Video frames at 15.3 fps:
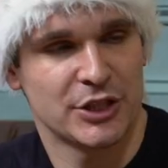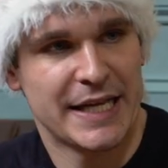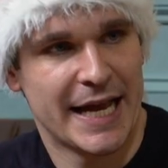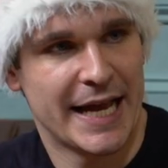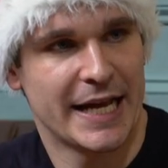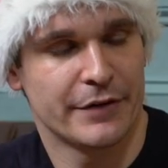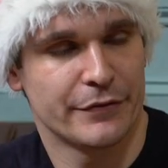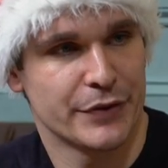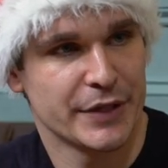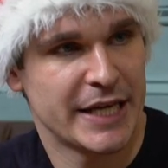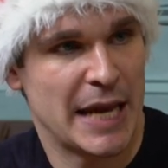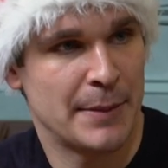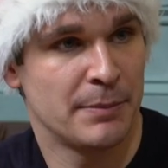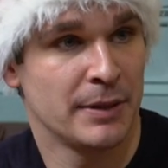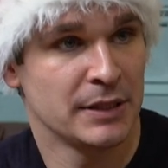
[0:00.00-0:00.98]
actually have the
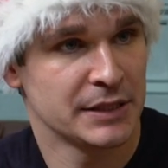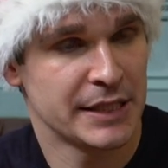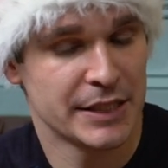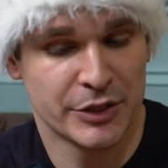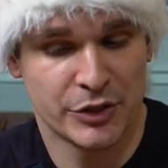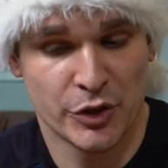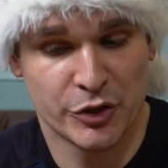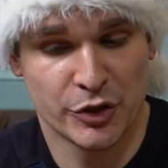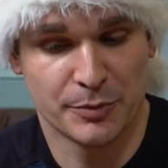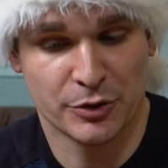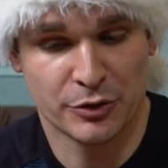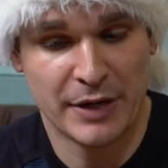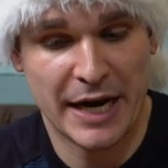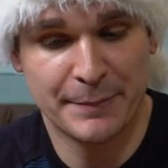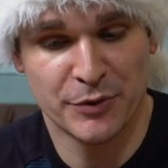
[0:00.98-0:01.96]
capabilities to
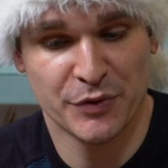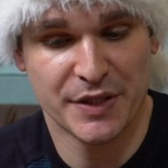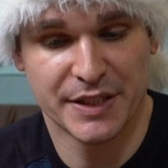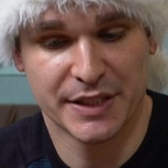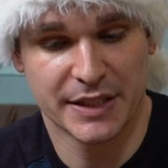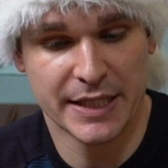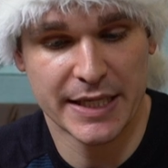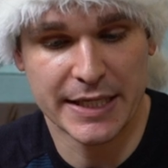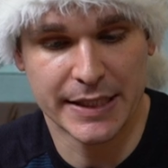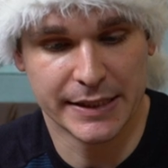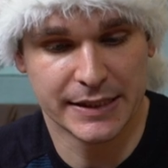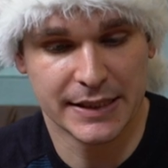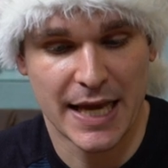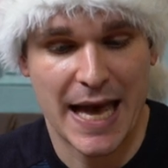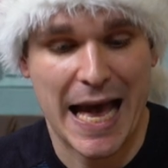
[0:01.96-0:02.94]
subscribe to these
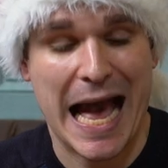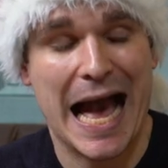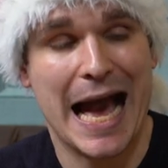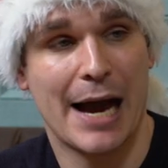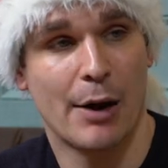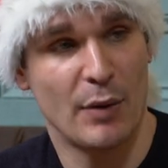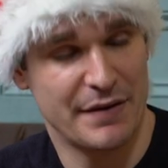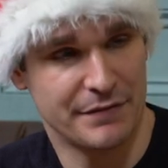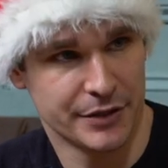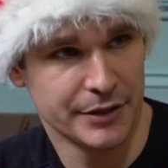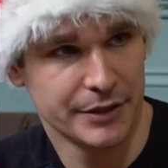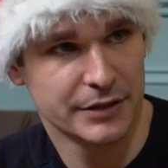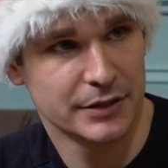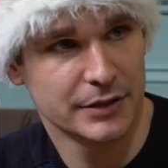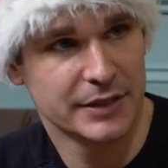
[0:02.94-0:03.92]
keys.
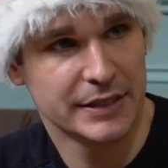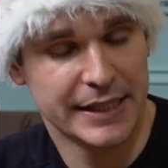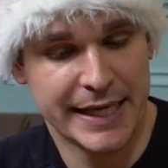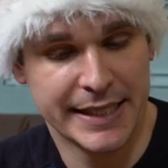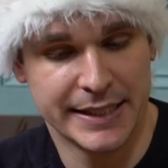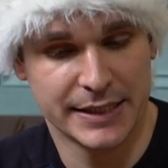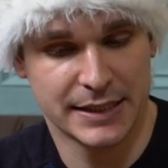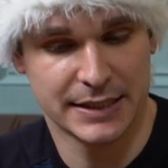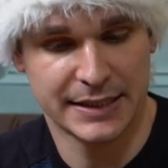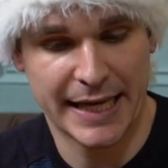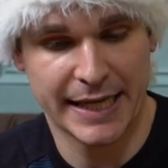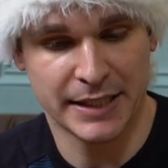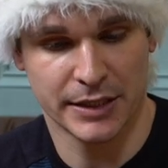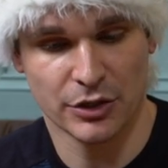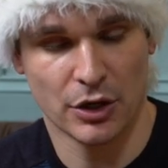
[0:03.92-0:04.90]
However, it is
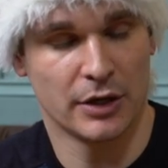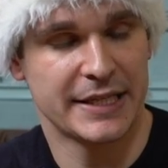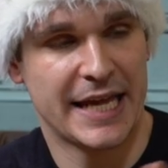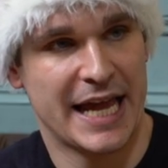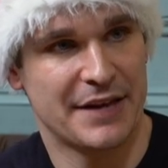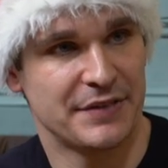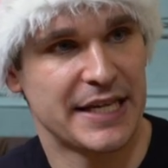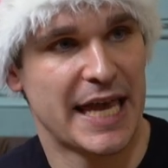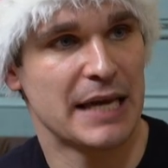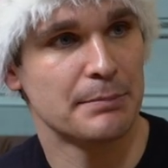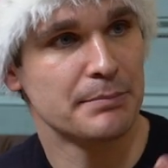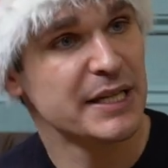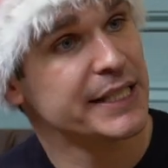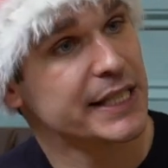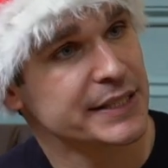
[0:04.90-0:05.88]
gated on having
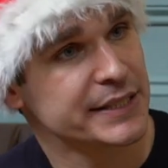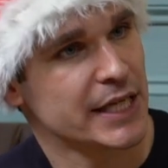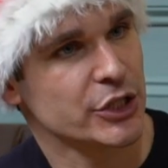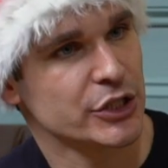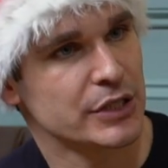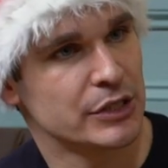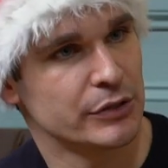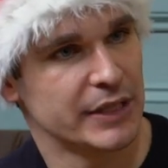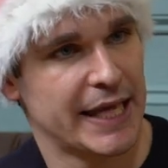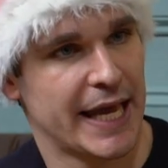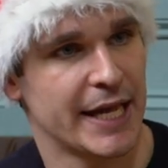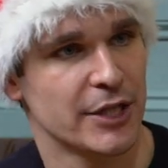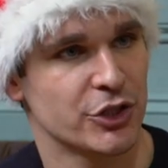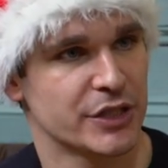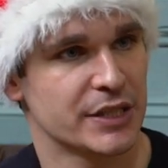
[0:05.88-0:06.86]
a media session. So you
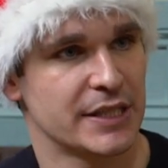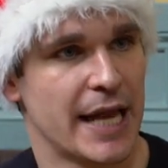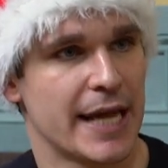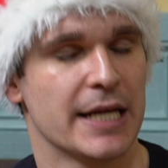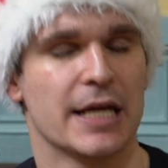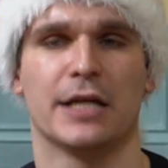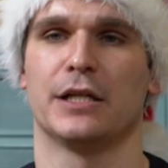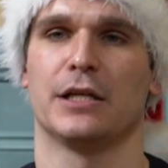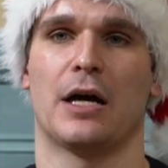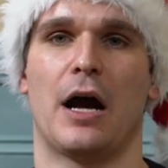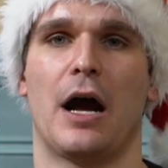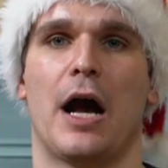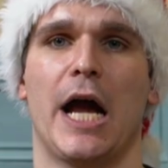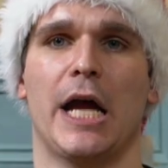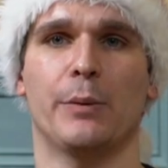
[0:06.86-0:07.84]
can't just say,
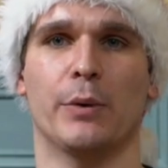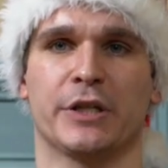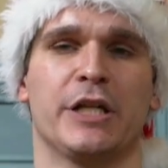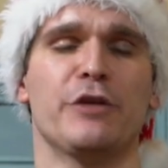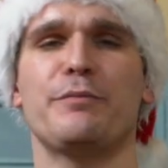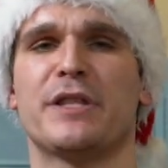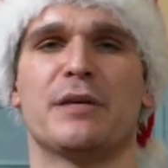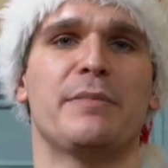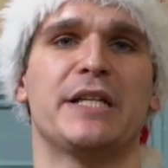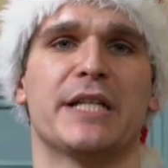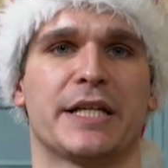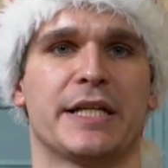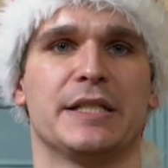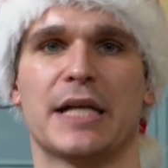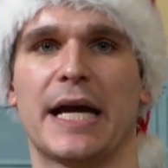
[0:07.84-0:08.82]
right. I give me the
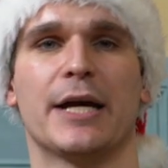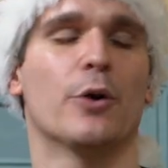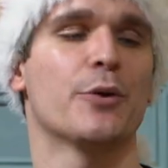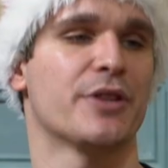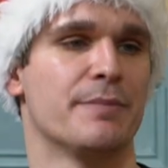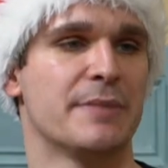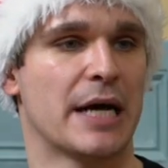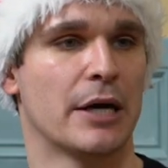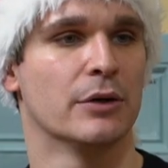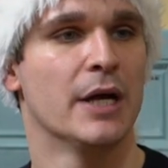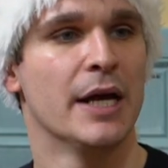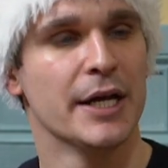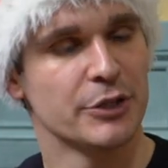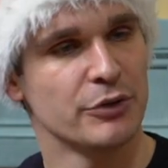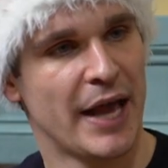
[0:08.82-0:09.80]
media keys. I own them
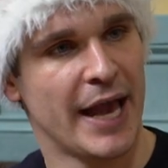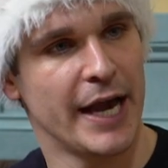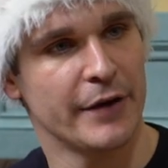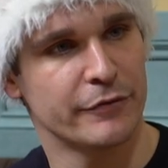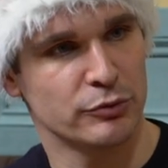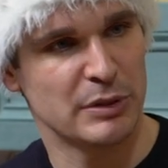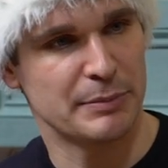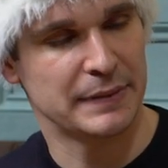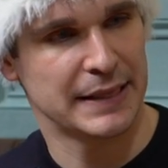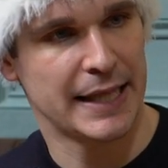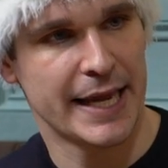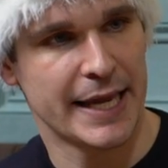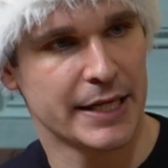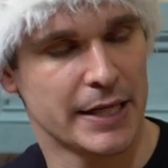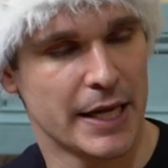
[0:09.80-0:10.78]
now. You have to be
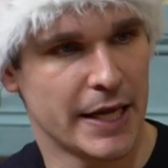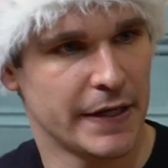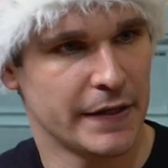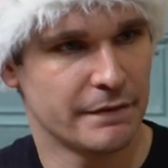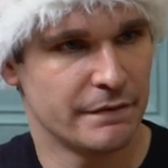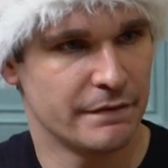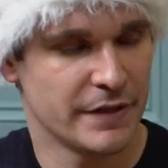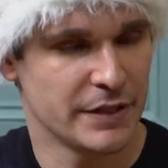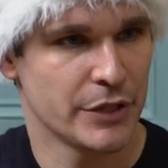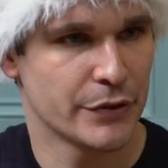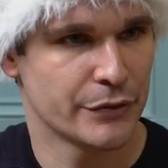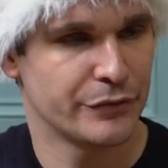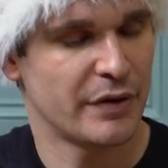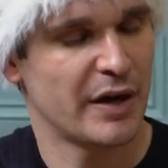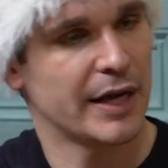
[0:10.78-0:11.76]
playing a
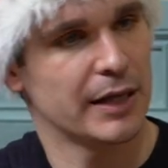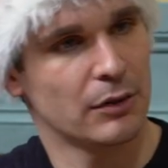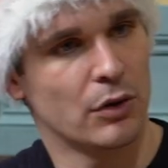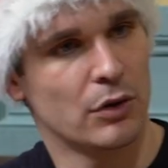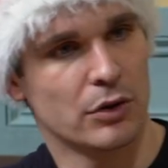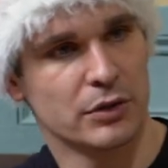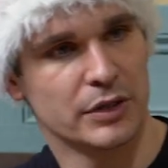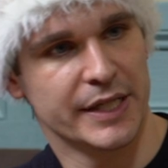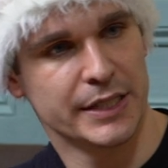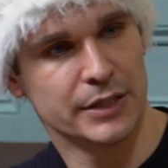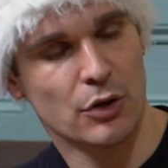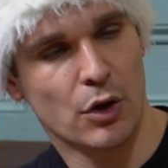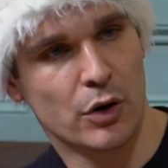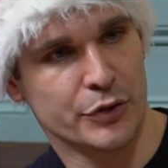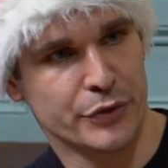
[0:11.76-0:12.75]
video file or
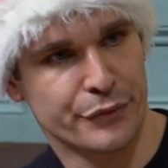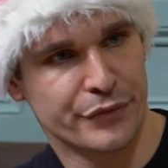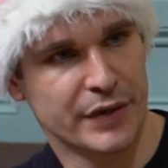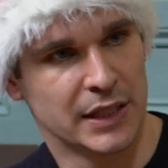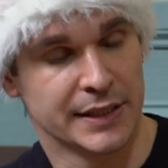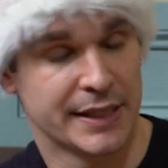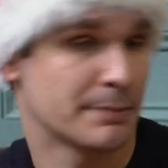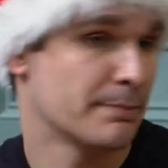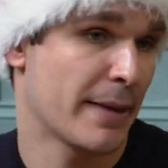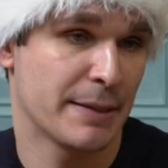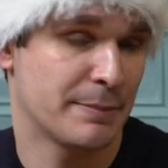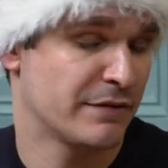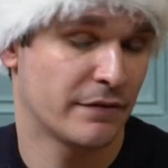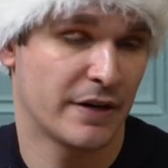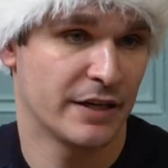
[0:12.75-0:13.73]
an audio file that
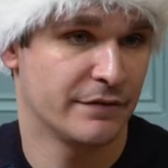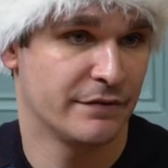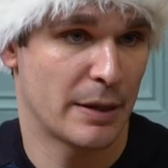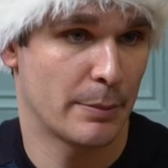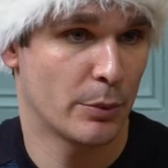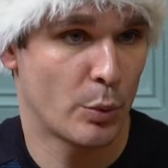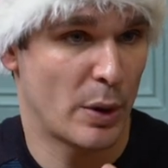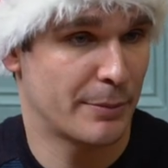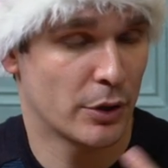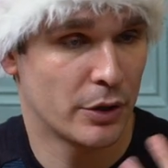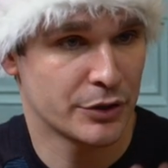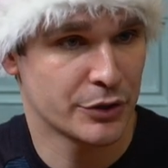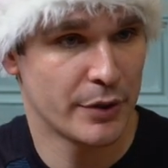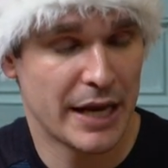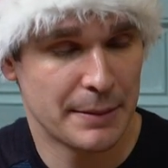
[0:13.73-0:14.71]
may be via web, web
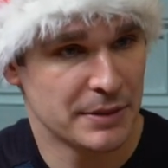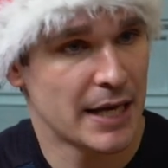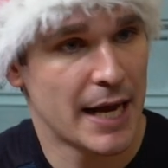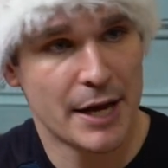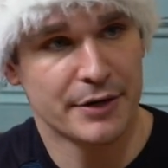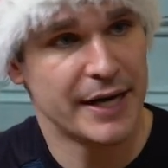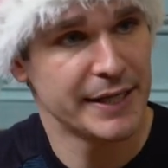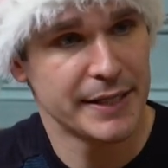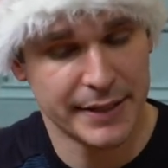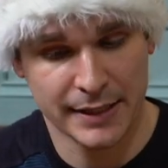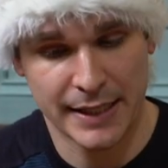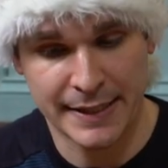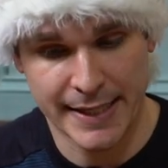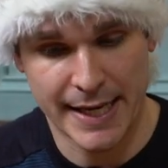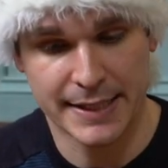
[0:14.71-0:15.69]
audio API or
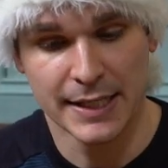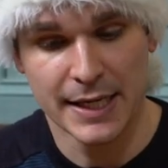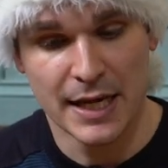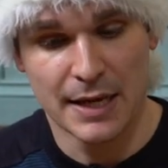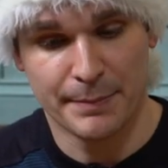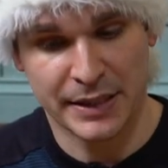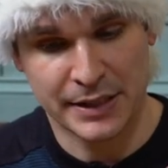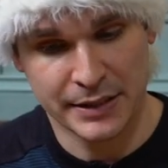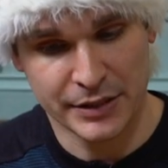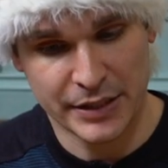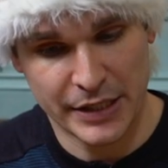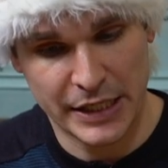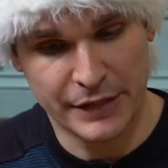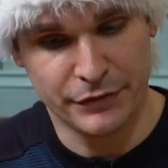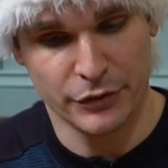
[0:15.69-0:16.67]
anything like that. But
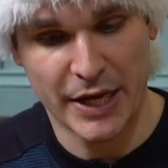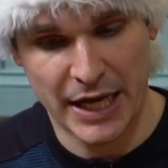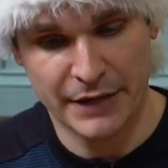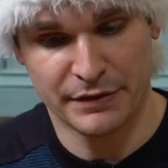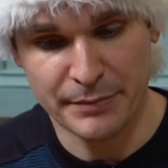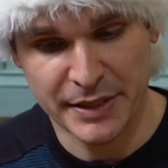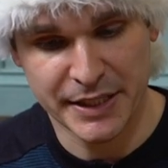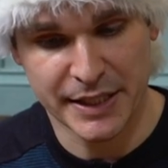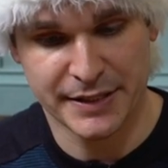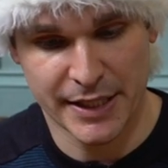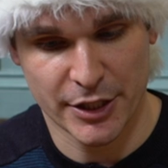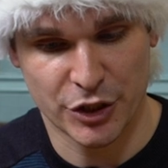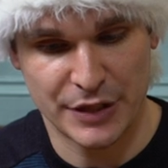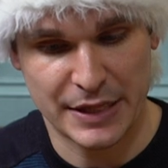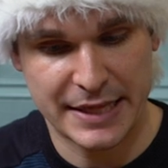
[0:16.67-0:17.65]
if you have a media
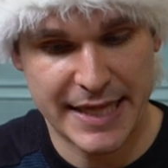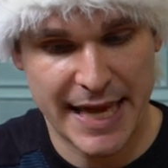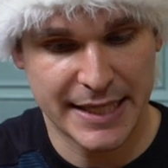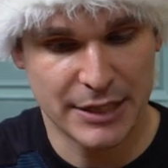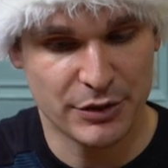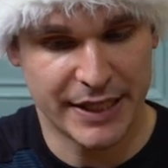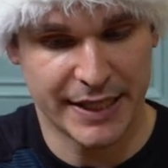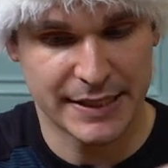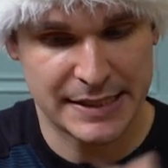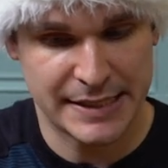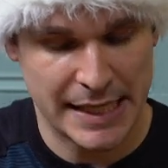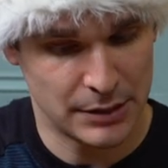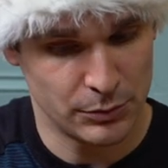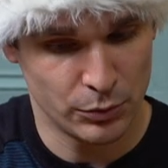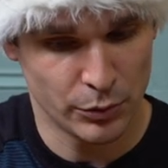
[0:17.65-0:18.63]
session, then you can
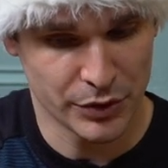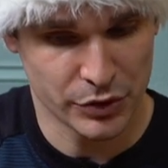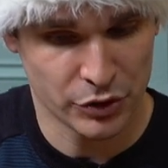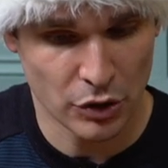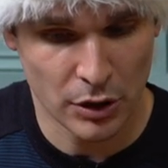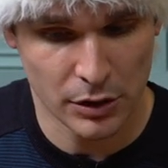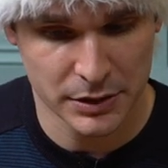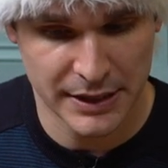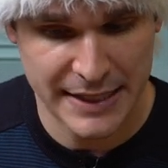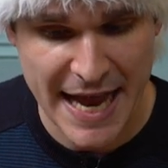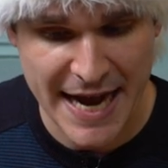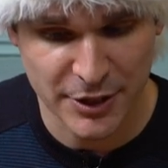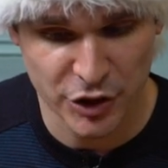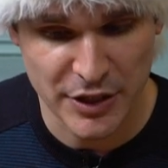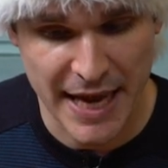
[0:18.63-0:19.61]
set what is called an
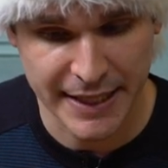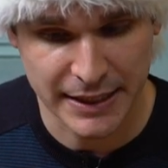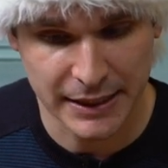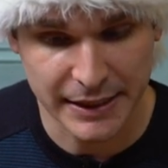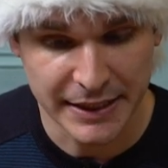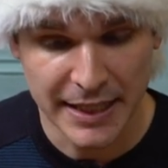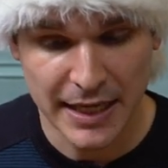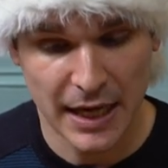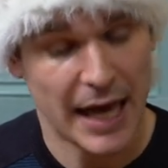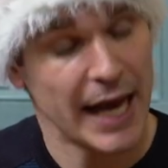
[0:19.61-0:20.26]
action handler.